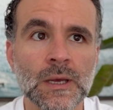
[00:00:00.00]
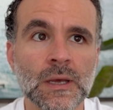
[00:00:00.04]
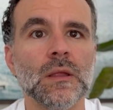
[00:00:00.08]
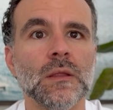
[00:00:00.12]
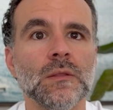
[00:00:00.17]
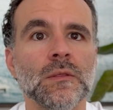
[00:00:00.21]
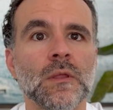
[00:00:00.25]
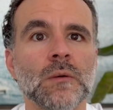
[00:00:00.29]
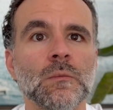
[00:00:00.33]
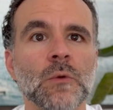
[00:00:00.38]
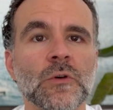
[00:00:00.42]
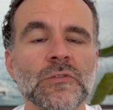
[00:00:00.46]

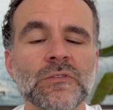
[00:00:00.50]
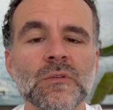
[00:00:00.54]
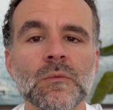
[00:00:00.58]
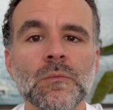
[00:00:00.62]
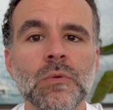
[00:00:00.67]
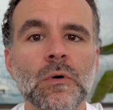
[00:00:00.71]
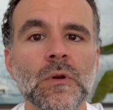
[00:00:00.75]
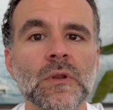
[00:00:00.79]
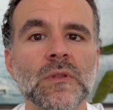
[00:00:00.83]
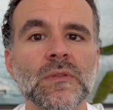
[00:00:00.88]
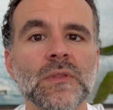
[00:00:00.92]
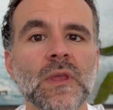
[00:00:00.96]
The most
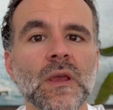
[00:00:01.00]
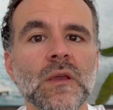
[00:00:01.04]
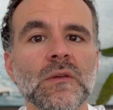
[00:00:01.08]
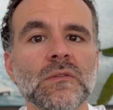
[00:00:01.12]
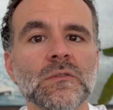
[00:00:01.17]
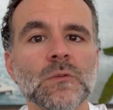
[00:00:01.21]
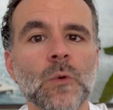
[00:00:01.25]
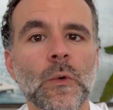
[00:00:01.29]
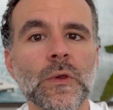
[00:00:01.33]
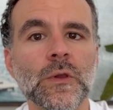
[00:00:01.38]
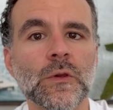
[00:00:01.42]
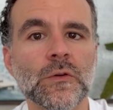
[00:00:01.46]
important thing is
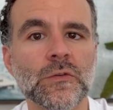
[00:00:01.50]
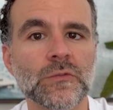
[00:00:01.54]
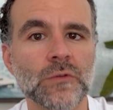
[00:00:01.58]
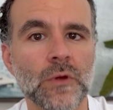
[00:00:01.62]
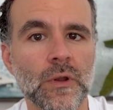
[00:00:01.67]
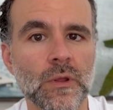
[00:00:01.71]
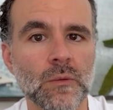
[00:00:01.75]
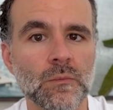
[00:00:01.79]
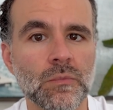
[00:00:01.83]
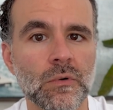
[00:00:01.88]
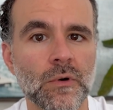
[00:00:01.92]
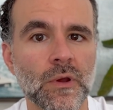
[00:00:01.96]
knowing your
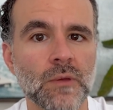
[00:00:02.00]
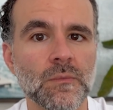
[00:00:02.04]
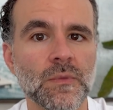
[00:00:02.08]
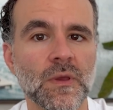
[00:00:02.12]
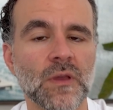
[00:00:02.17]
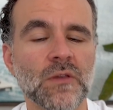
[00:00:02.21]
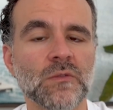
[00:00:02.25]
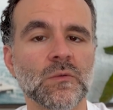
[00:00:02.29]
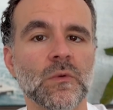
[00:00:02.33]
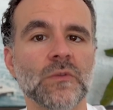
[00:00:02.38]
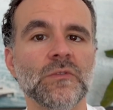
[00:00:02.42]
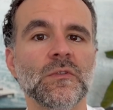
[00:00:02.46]
starting point,
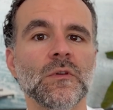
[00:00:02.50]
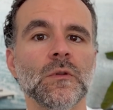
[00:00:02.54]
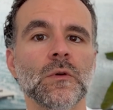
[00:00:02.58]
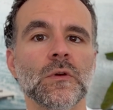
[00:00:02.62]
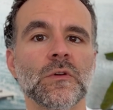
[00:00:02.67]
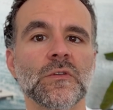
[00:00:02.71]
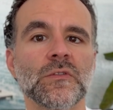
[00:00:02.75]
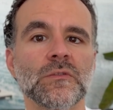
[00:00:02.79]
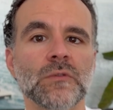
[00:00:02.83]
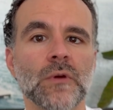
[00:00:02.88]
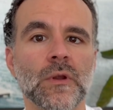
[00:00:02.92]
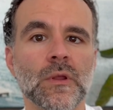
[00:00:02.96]
because once you know your
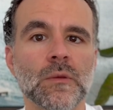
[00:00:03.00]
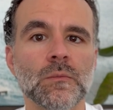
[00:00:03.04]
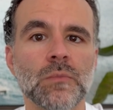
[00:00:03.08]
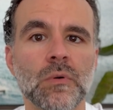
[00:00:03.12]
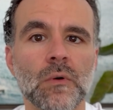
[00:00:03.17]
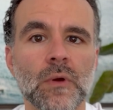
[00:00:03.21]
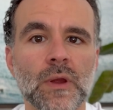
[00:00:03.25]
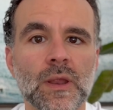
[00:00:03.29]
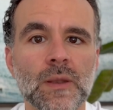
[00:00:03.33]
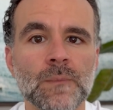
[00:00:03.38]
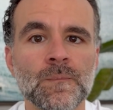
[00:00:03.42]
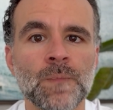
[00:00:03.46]
starting
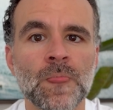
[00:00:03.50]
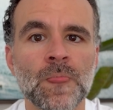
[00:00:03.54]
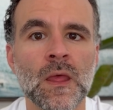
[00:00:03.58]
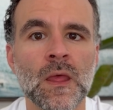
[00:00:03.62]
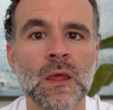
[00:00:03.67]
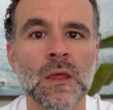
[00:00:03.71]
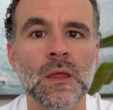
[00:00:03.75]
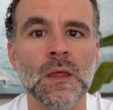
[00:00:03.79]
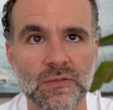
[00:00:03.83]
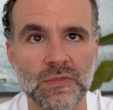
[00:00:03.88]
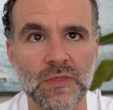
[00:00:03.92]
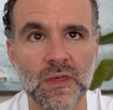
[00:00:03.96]
point,
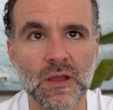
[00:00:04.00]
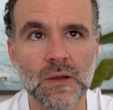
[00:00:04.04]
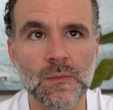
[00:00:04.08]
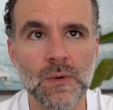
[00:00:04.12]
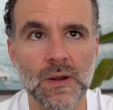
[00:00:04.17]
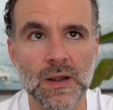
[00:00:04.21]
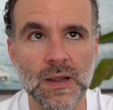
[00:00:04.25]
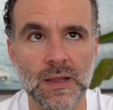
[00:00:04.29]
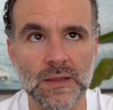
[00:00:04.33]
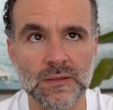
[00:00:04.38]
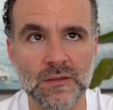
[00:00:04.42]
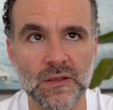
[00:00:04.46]
think about
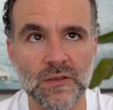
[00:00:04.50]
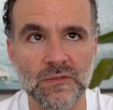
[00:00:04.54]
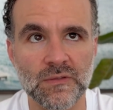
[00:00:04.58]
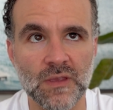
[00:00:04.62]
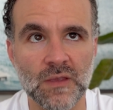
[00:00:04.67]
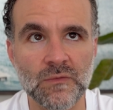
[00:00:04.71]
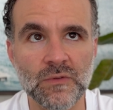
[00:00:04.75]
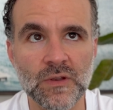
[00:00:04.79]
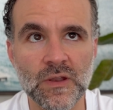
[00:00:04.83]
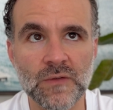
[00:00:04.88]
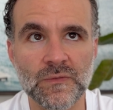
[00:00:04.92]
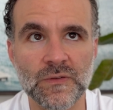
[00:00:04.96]
it like this.
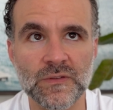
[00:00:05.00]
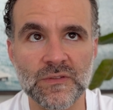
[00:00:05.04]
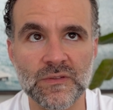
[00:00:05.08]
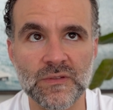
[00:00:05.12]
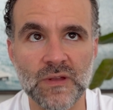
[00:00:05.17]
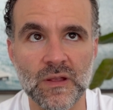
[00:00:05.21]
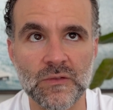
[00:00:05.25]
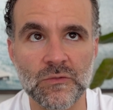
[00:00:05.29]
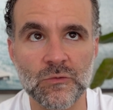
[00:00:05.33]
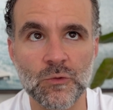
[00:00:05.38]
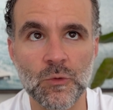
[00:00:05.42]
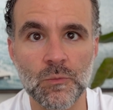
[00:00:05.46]
Even if it's
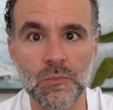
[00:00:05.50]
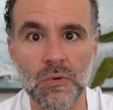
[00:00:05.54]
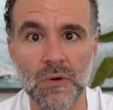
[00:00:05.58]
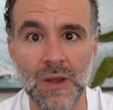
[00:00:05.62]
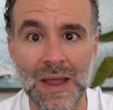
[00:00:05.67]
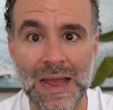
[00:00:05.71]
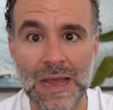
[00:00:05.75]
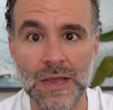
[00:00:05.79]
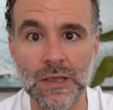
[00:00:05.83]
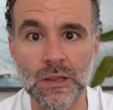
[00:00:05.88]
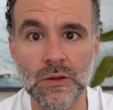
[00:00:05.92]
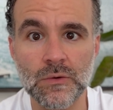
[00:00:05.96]
not super
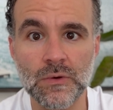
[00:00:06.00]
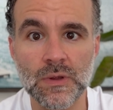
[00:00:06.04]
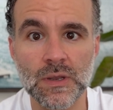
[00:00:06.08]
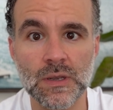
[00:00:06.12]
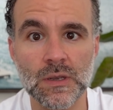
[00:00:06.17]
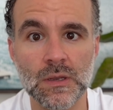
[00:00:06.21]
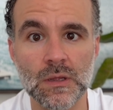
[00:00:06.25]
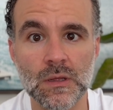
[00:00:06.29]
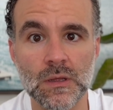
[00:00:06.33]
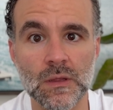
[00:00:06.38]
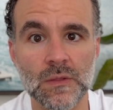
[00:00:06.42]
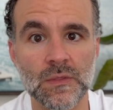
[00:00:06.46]
accurate,
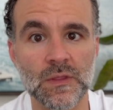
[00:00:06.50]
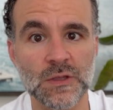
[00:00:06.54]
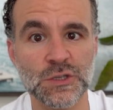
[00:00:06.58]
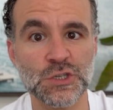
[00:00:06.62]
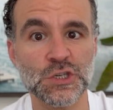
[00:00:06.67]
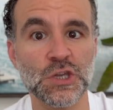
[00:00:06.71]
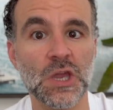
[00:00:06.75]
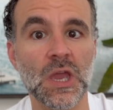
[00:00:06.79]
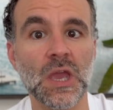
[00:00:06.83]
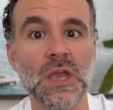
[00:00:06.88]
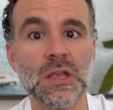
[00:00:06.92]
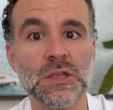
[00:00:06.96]
the
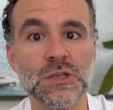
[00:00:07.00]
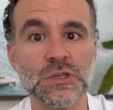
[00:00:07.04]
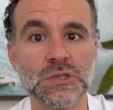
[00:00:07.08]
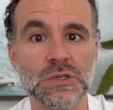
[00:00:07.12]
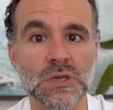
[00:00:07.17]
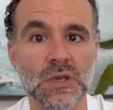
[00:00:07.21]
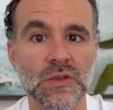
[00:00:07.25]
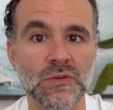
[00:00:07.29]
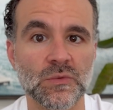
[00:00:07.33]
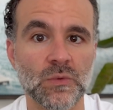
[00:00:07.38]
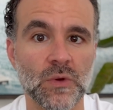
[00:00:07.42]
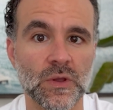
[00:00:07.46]
change
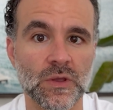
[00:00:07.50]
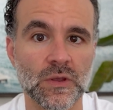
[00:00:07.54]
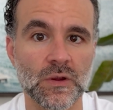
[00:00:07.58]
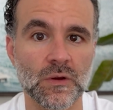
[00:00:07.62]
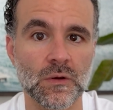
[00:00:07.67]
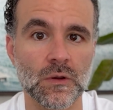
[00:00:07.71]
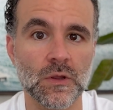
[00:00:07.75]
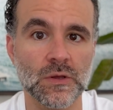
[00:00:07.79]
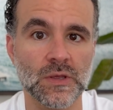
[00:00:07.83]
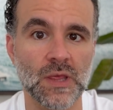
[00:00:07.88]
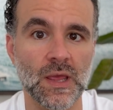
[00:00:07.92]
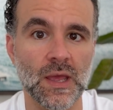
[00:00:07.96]
is what you're
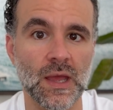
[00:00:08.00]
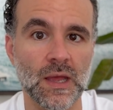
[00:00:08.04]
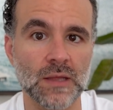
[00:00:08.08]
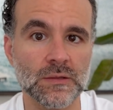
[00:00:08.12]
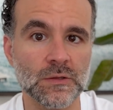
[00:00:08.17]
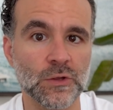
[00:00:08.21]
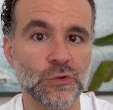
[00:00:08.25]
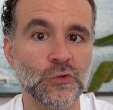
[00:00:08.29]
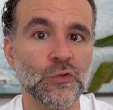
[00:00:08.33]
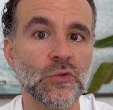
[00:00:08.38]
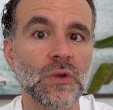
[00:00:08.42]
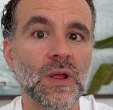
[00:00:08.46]
looking at.
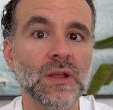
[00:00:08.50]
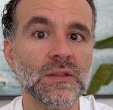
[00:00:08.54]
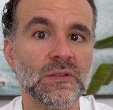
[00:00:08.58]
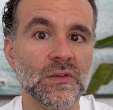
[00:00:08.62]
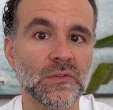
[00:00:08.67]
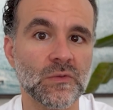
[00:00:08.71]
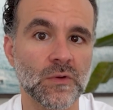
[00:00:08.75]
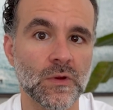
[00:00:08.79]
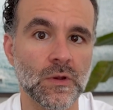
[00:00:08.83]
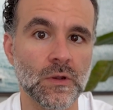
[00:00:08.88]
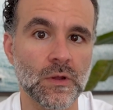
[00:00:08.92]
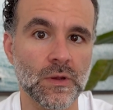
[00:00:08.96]
The trend is
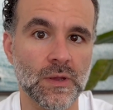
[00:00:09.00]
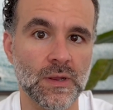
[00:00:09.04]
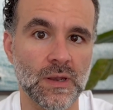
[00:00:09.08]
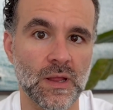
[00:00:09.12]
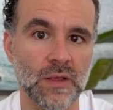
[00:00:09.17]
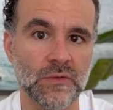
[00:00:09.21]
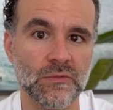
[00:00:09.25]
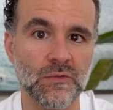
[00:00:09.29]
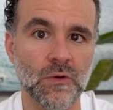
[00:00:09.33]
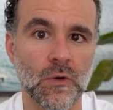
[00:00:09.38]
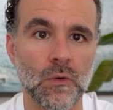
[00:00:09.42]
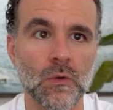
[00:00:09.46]
what you're looking
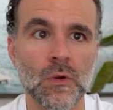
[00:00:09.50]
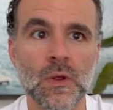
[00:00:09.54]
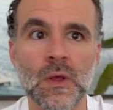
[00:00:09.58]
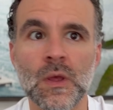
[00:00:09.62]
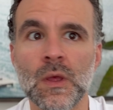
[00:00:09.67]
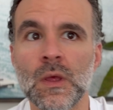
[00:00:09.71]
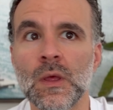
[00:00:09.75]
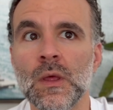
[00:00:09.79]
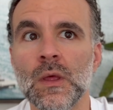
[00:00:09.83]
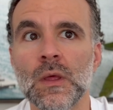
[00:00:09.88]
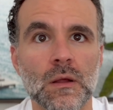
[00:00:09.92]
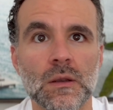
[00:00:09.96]
at. So
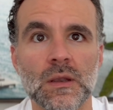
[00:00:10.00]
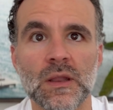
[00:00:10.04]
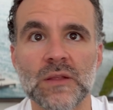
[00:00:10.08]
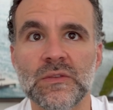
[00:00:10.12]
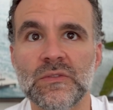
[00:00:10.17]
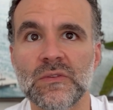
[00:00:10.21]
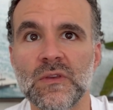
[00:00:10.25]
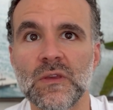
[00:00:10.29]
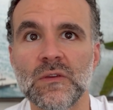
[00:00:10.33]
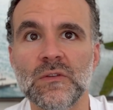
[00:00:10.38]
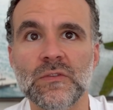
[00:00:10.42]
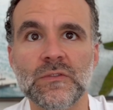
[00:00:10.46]
let's
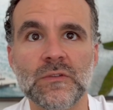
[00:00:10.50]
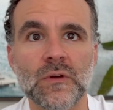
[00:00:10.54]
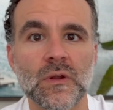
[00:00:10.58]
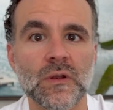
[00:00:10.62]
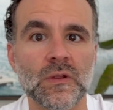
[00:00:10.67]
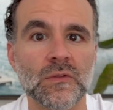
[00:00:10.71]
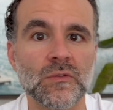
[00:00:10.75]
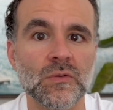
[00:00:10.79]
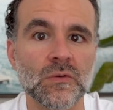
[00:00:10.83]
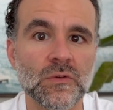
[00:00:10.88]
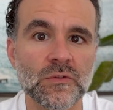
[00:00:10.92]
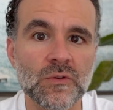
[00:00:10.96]
say you start
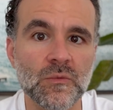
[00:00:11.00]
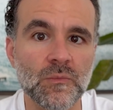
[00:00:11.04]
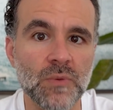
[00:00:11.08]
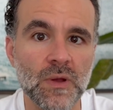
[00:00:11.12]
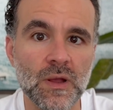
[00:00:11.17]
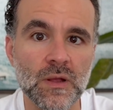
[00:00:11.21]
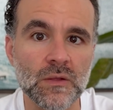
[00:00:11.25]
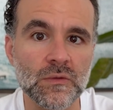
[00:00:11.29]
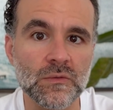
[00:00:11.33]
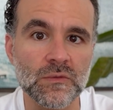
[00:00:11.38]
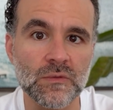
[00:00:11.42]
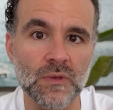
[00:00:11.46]
at 200
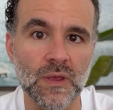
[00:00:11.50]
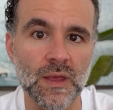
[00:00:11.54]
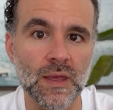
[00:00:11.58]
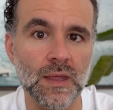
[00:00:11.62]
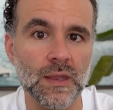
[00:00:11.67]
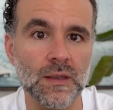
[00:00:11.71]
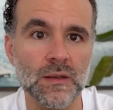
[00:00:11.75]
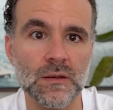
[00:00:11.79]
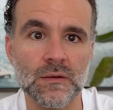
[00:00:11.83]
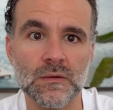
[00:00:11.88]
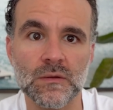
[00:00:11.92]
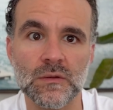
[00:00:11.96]
pounds
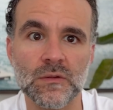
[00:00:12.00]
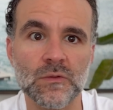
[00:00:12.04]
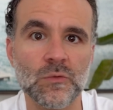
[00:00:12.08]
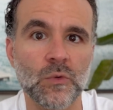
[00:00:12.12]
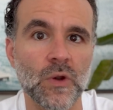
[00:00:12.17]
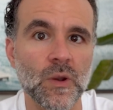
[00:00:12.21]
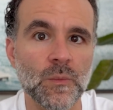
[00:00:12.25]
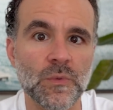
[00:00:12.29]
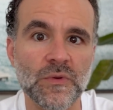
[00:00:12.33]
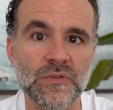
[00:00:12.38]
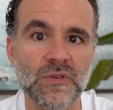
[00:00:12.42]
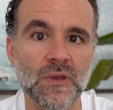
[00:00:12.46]
and
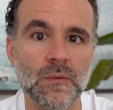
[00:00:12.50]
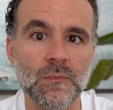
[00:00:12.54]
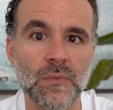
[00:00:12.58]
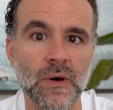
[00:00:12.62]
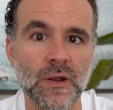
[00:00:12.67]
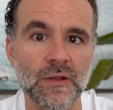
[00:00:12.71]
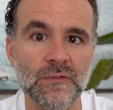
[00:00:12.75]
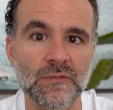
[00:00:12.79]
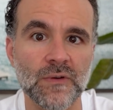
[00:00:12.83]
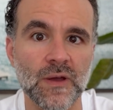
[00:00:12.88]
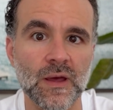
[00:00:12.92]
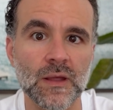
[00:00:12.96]
20%
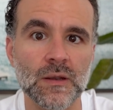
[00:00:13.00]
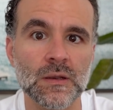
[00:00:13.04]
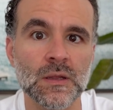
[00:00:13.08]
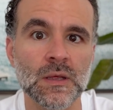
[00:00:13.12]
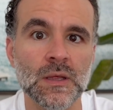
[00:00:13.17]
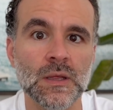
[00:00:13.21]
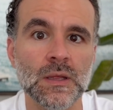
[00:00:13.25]
body fat.